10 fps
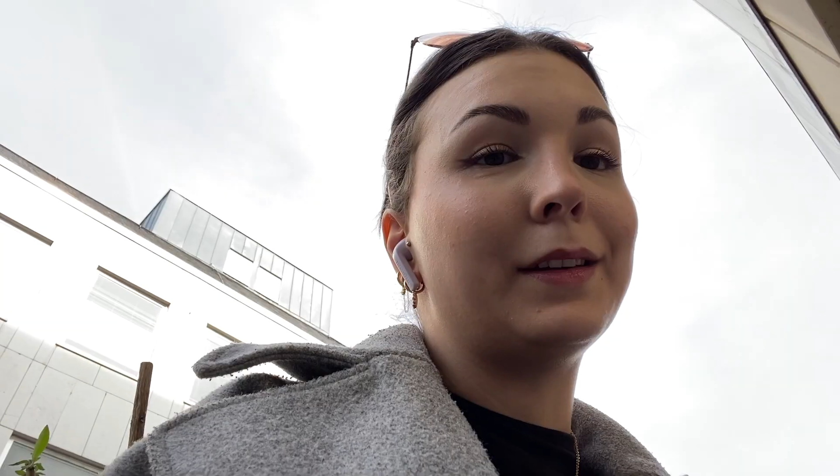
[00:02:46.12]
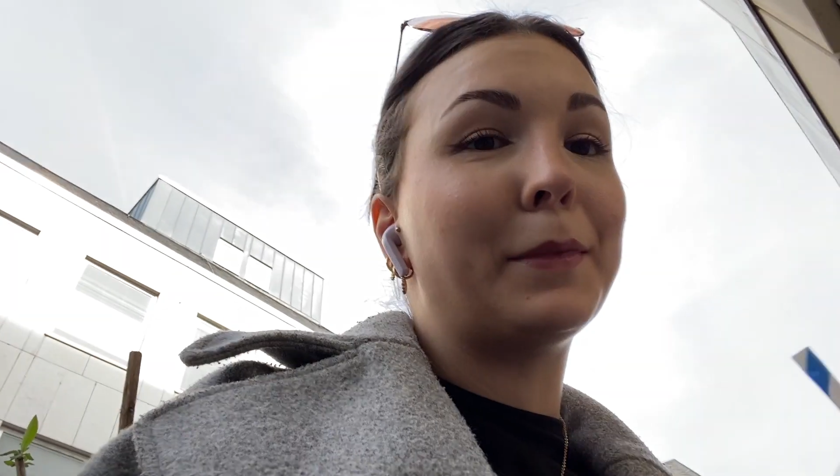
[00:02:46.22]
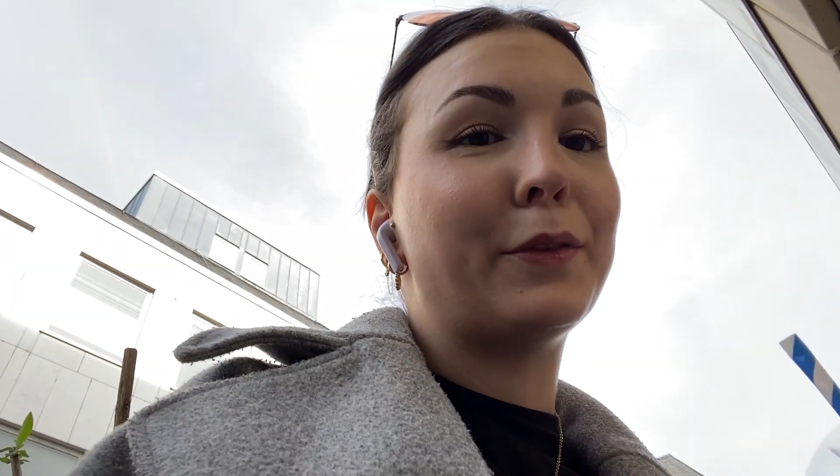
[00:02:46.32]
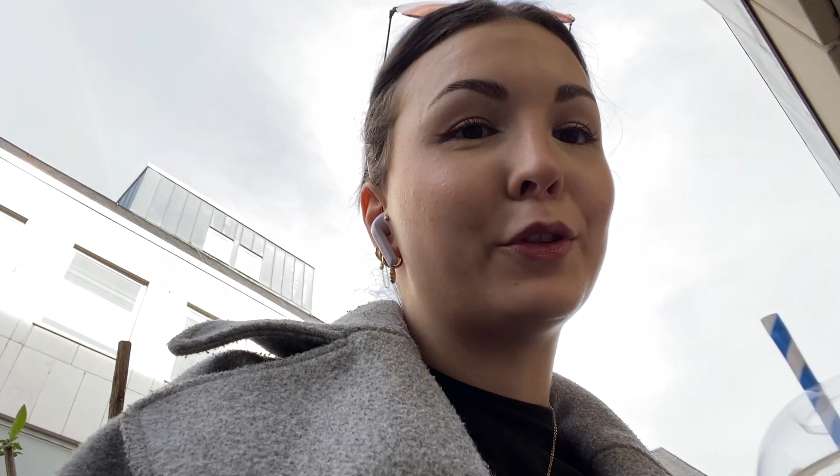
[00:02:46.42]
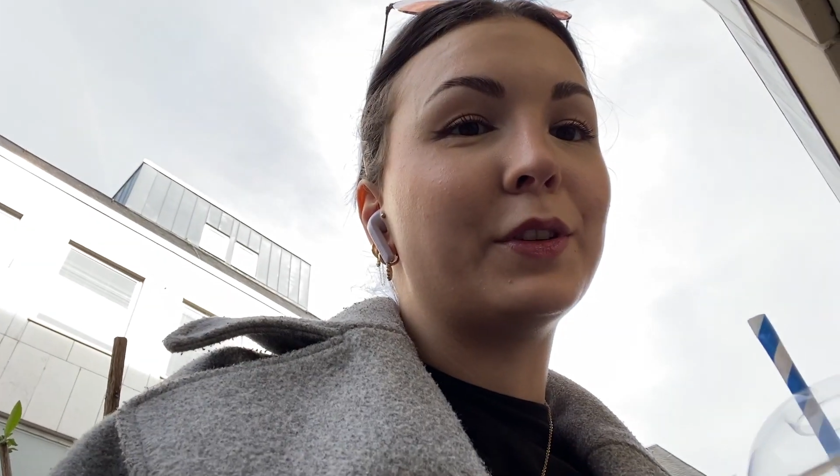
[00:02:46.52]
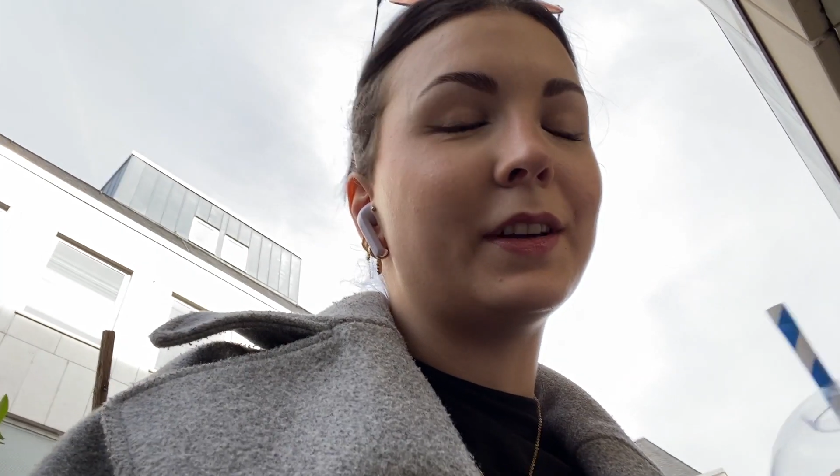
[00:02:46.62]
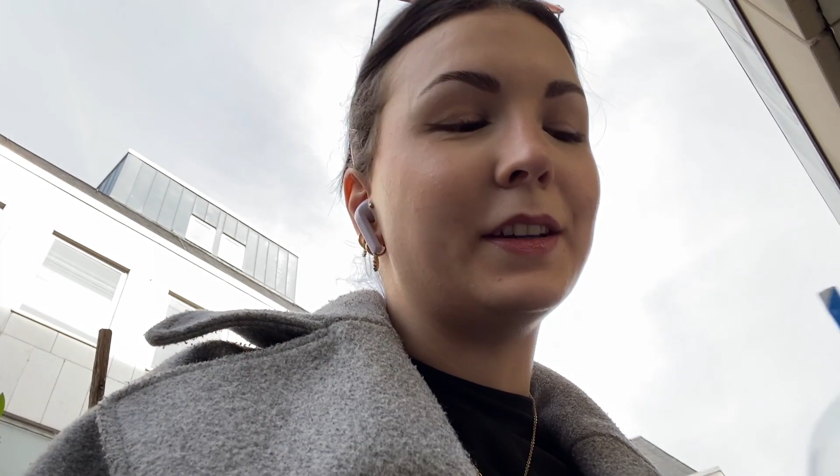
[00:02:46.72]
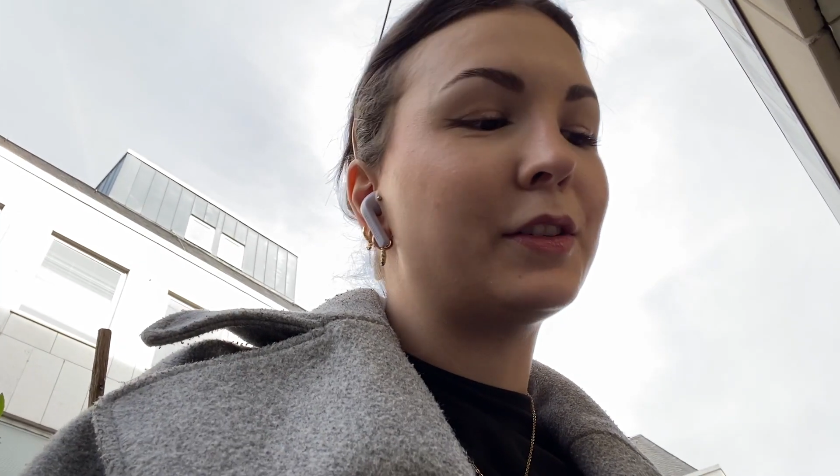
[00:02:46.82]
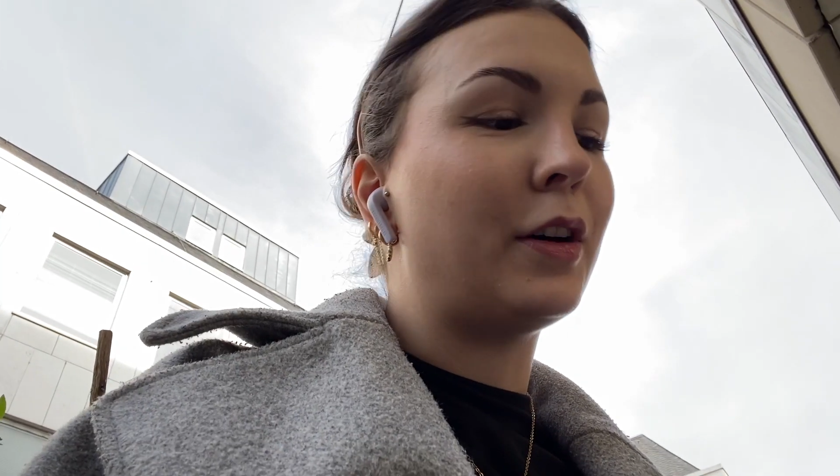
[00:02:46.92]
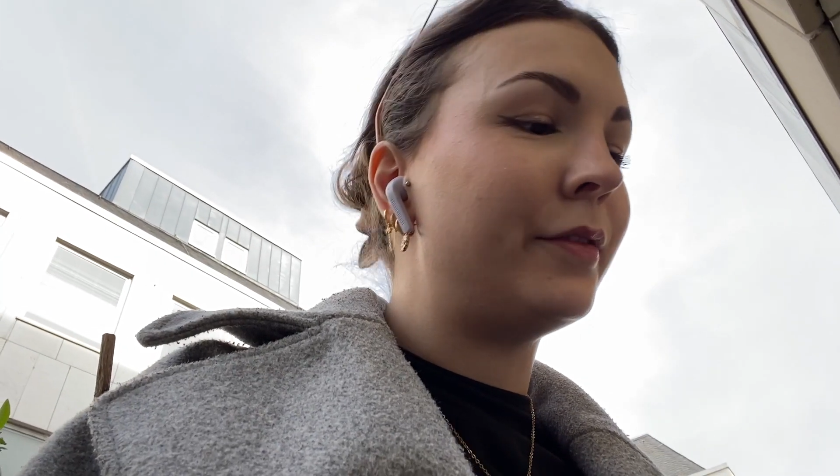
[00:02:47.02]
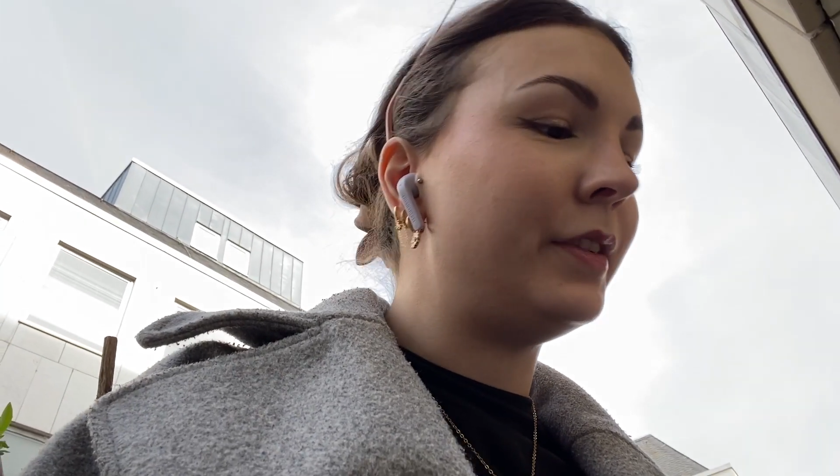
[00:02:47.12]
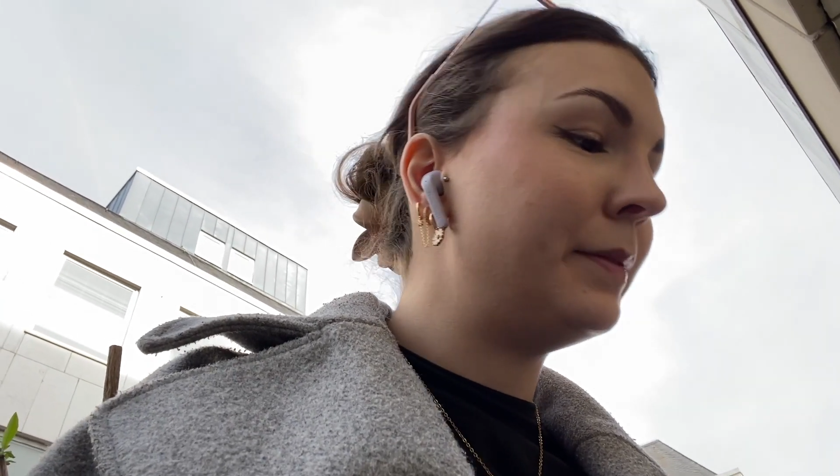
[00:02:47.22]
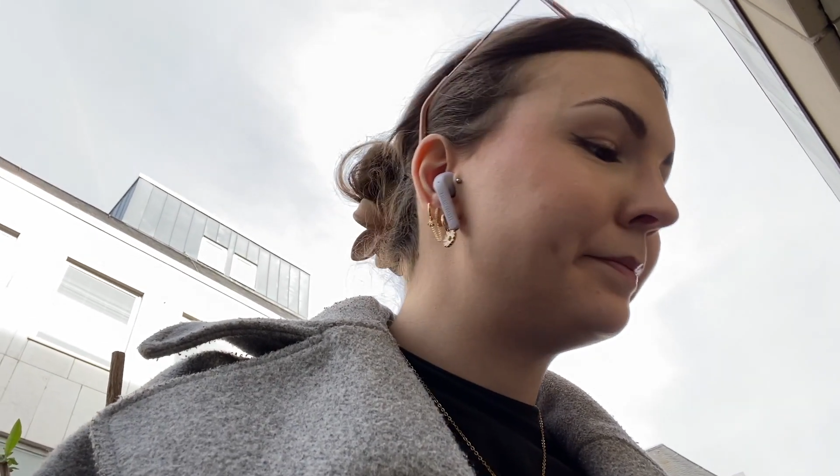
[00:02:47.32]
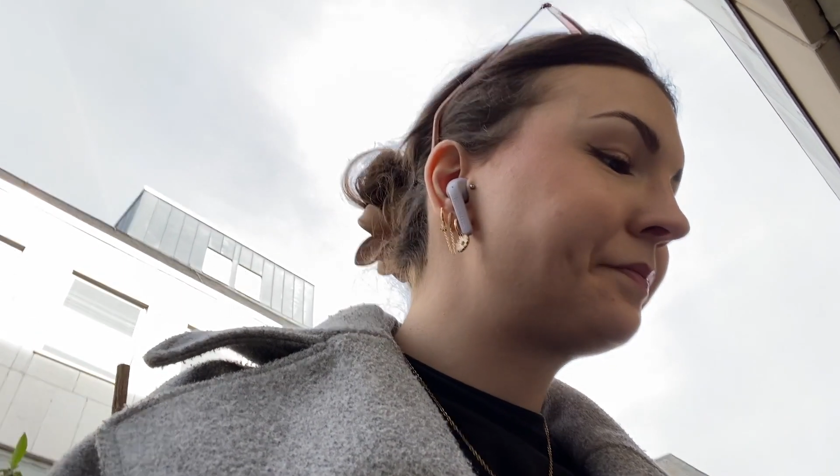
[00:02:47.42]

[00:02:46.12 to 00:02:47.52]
my first iced coffee